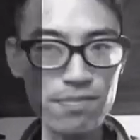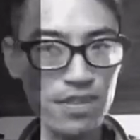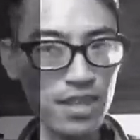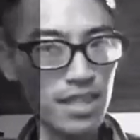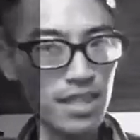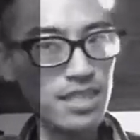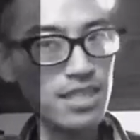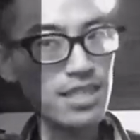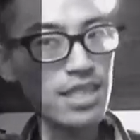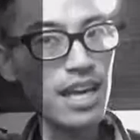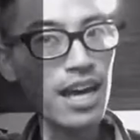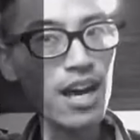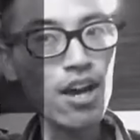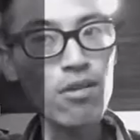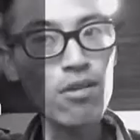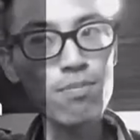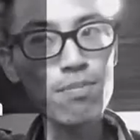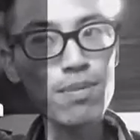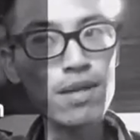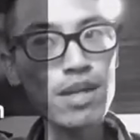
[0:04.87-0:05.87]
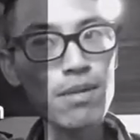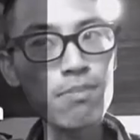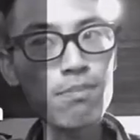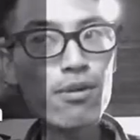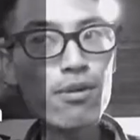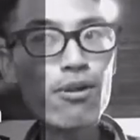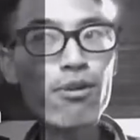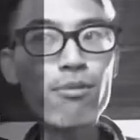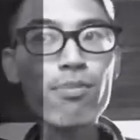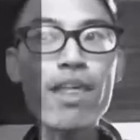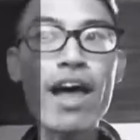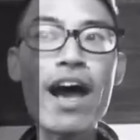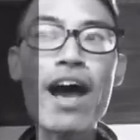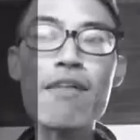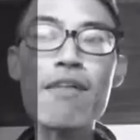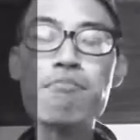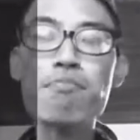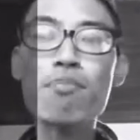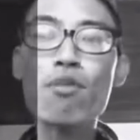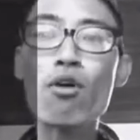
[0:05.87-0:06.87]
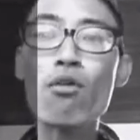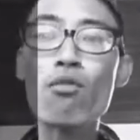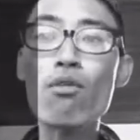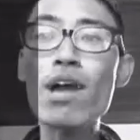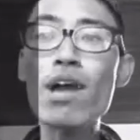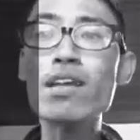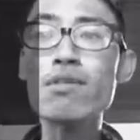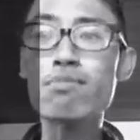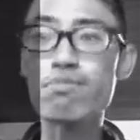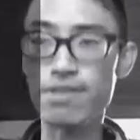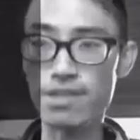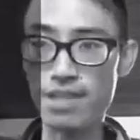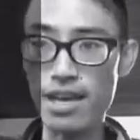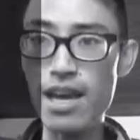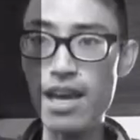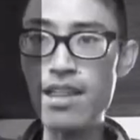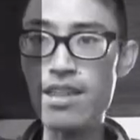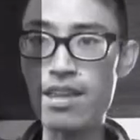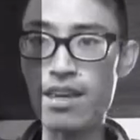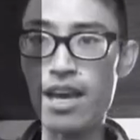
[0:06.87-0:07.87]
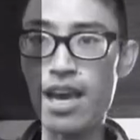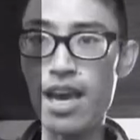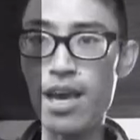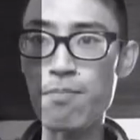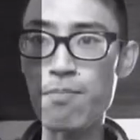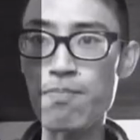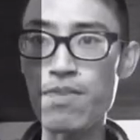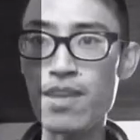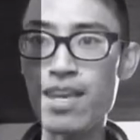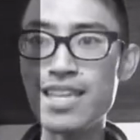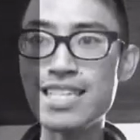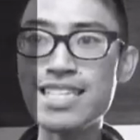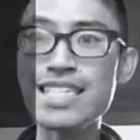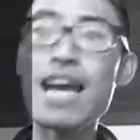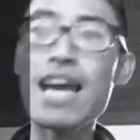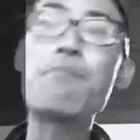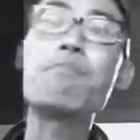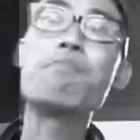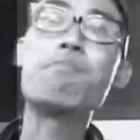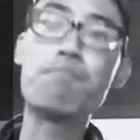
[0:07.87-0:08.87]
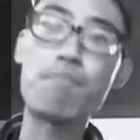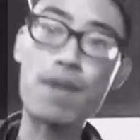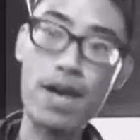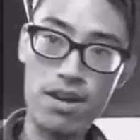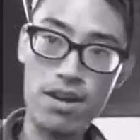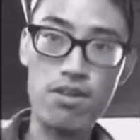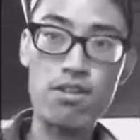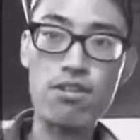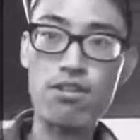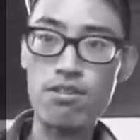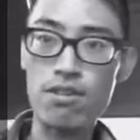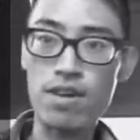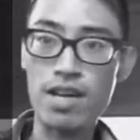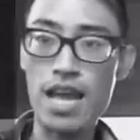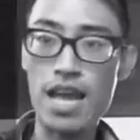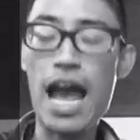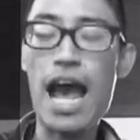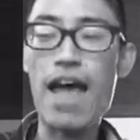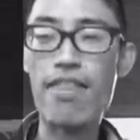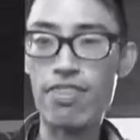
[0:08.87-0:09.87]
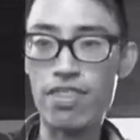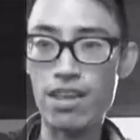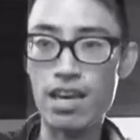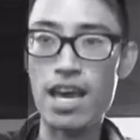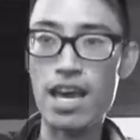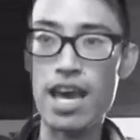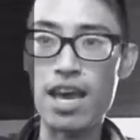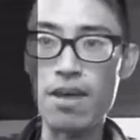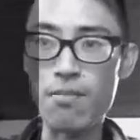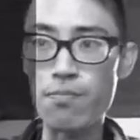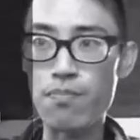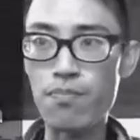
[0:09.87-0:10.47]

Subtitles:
is to help people that already play the game to get better at the game.